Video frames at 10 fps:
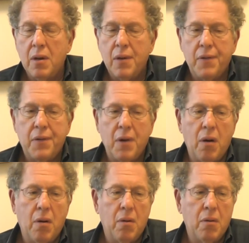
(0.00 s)

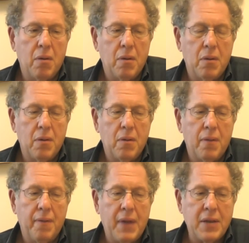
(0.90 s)
So
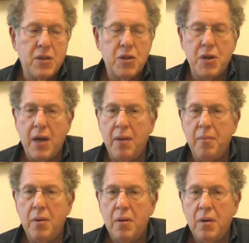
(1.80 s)
that's a
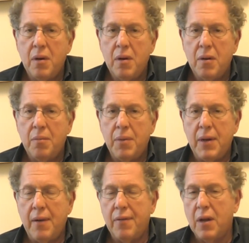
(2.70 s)
shame, but
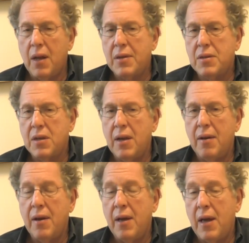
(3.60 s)
nevertheless, it
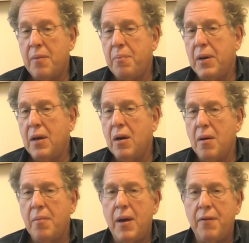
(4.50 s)
had
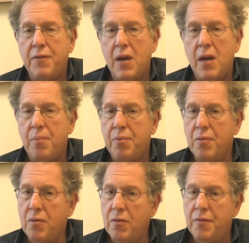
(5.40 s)
become FDA
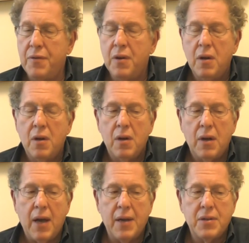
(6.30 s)
approved,
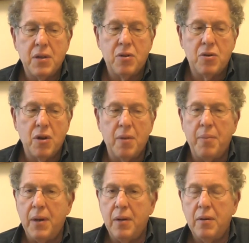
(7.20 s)
as it should have
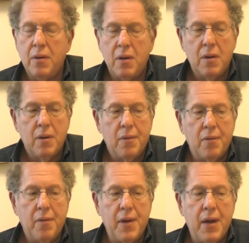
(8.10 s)
been.
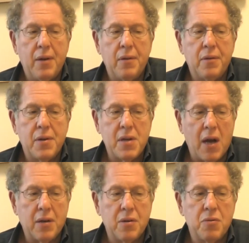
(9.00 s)
Then the
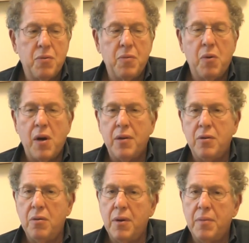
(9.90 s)
doctors would want to
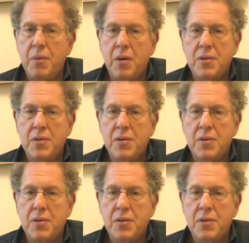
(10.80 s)
do it because